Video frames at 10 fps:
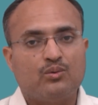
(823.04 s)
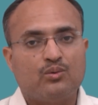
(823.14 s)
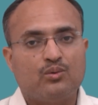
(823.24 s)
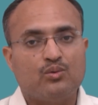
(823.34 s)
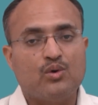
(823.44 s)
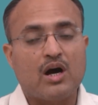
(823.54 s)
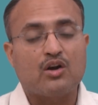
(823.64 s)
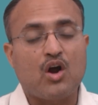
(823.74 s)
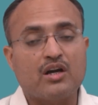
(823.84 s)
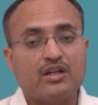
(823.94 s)
who are
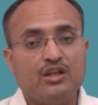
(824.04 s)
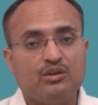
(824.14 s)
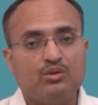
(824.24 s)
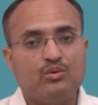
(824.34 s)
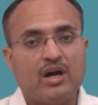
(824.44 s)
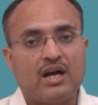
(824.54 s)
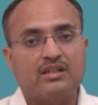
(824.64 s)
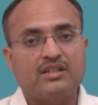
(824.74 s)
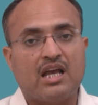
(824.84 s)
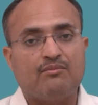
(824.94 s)
not Hindu at
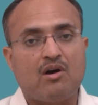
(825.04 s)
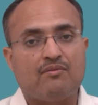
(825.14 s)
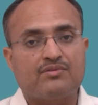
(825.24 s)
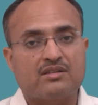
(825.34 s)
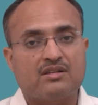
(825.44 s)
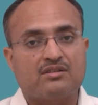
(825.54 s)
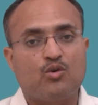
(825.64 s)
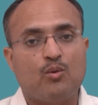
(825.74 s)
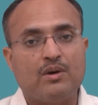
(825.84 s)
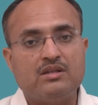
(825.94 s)
the time of succession
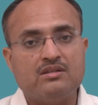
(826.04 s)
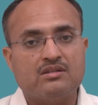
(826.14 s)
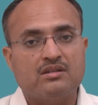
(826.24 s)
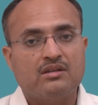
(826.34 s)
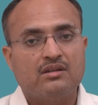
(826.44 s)
opens